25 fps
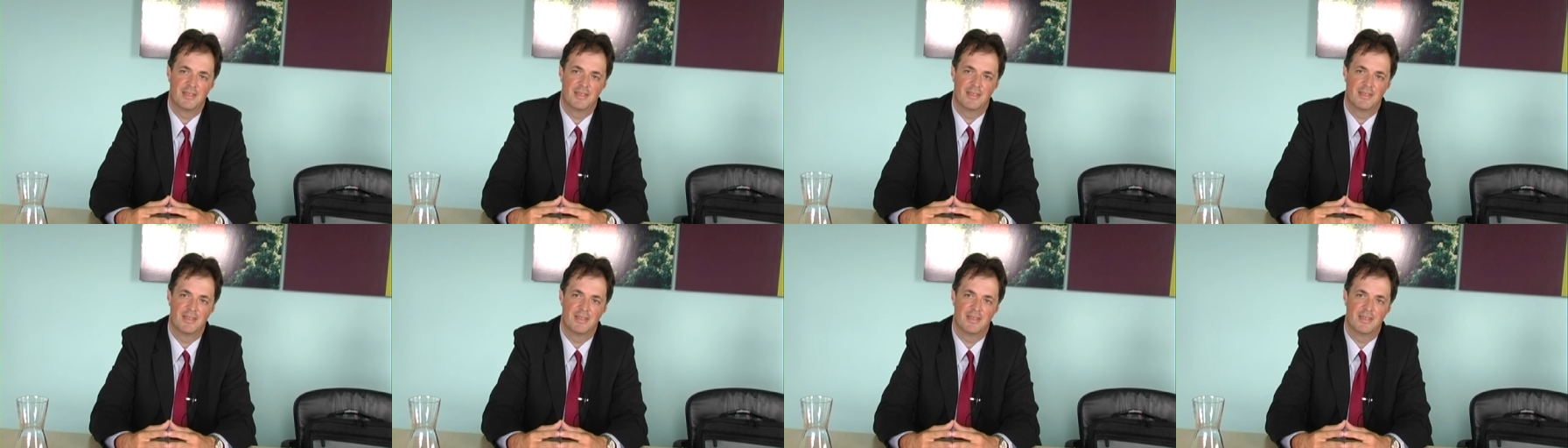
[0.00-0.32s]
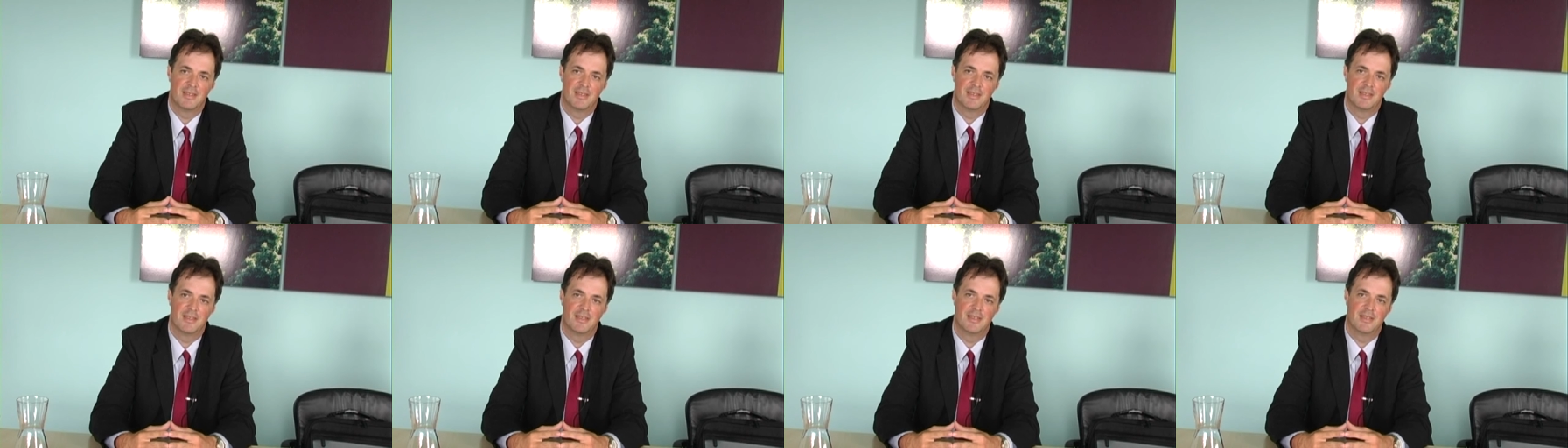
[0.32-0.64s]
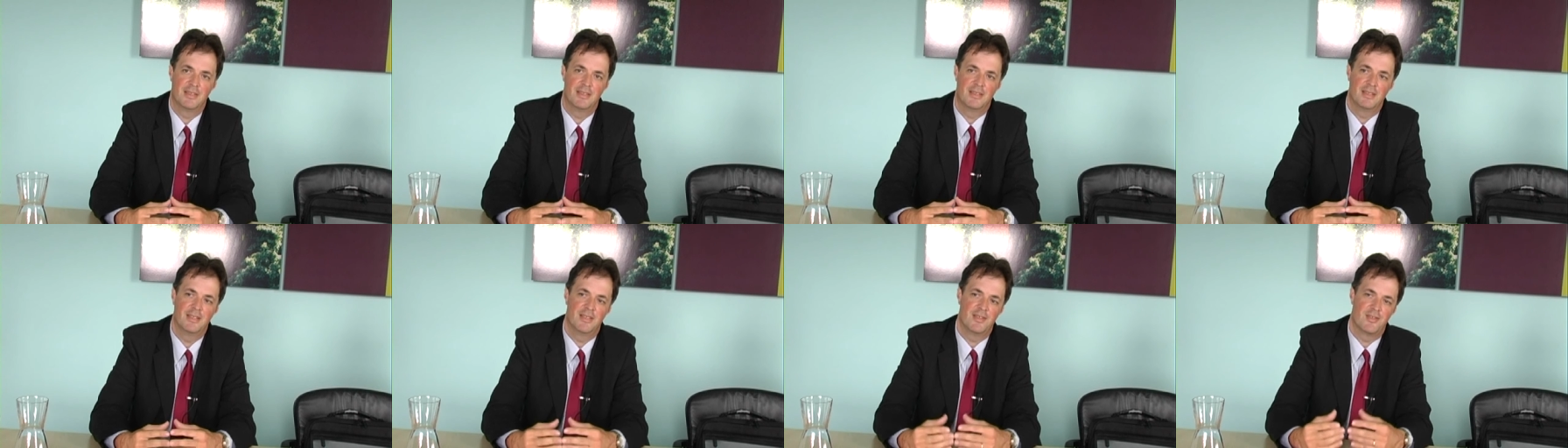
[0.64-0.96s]
uh,
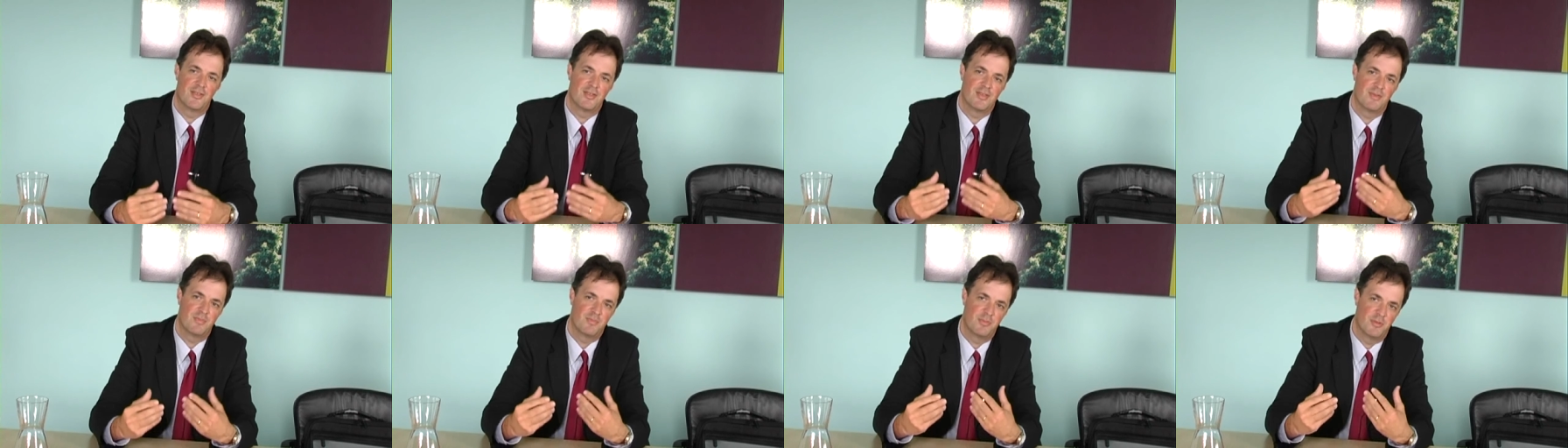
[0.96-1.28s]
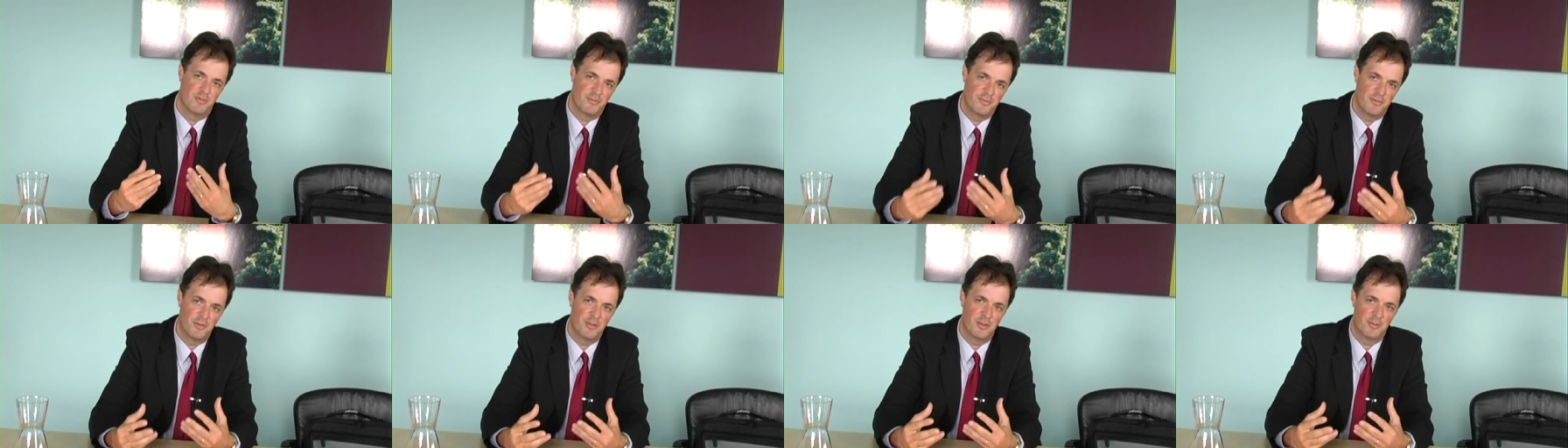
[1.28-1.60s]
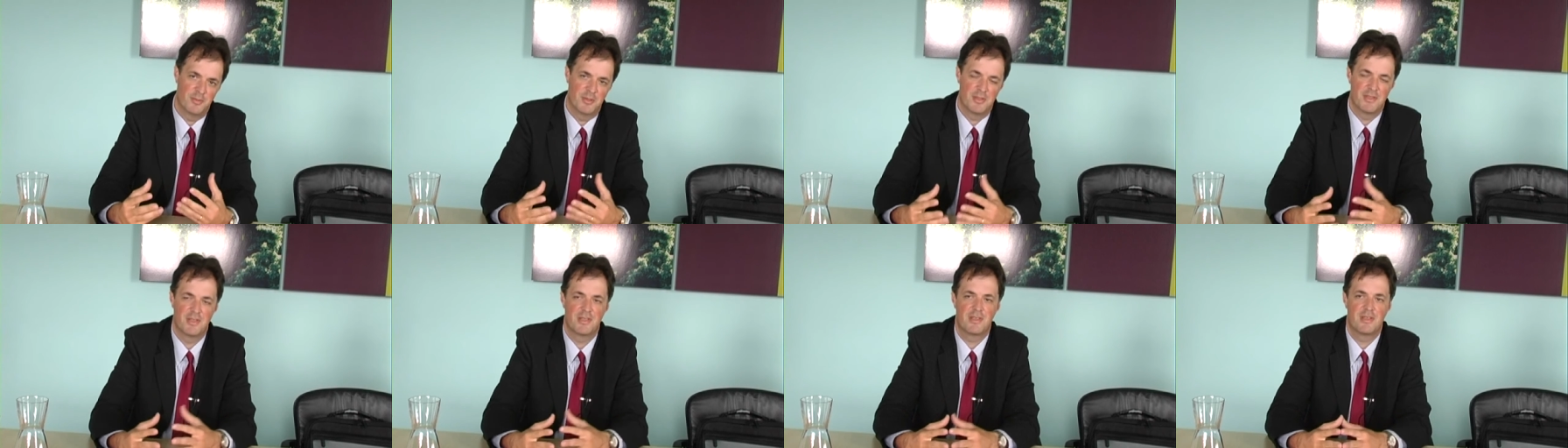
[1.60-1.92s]
its
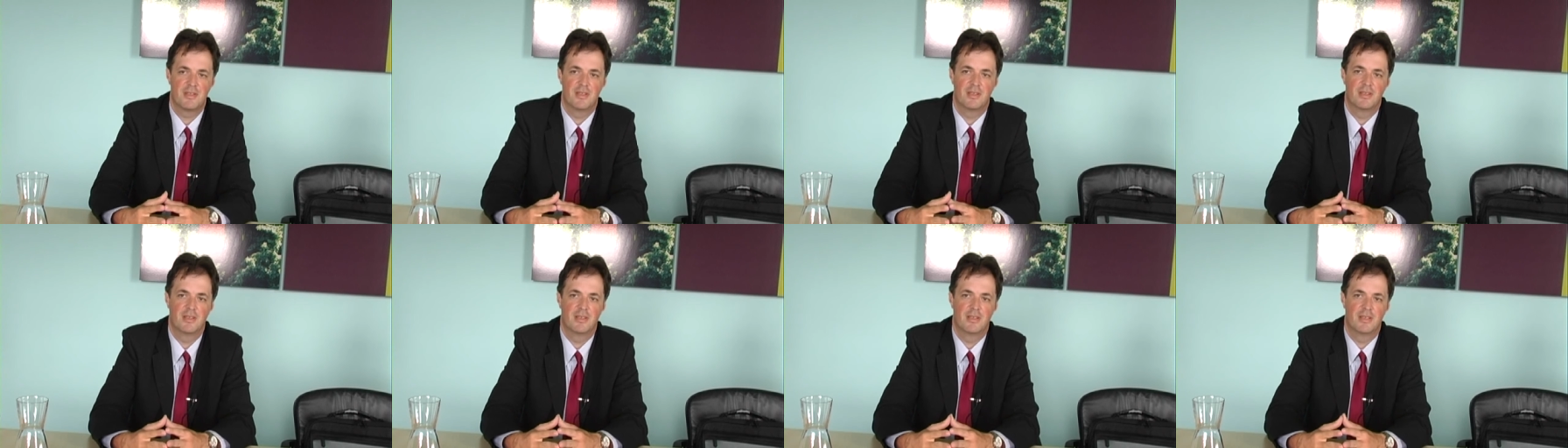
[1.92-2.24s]
performance